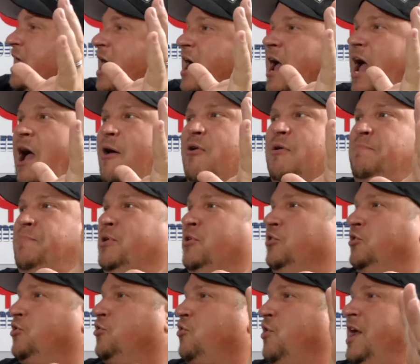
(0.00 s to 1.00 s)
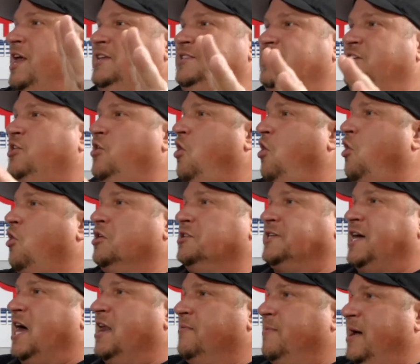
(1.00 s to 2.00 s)
I would build crazy cars
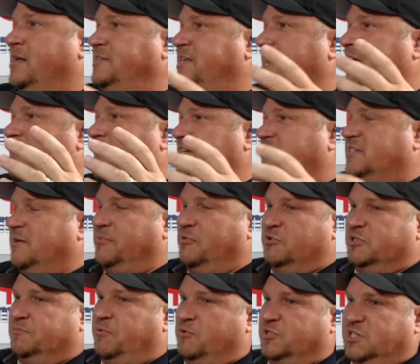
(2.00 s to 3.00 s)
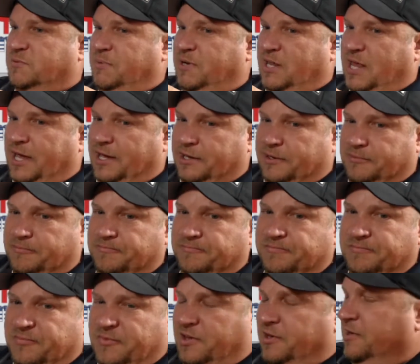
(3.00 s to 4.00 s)
out of them. I'd take like something that was supposed to be like a
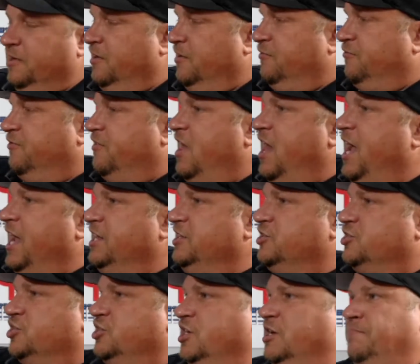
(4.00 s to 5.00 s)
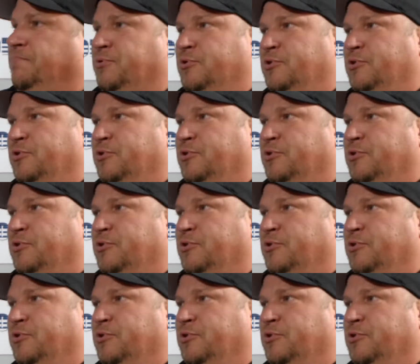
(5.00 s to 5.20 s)
flying ship